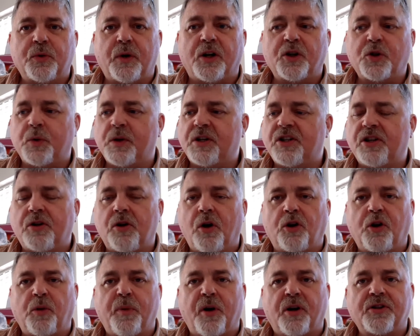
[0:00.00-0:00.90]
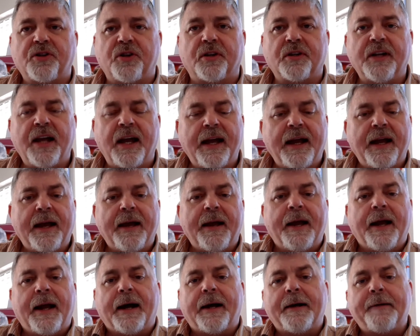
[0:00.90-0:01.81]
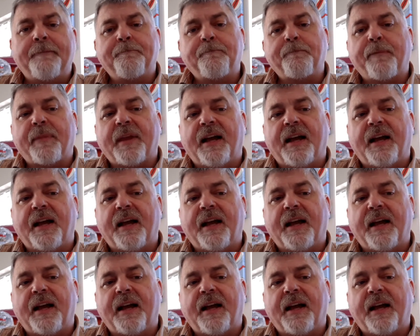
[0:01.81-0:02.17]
switch the goggle box on.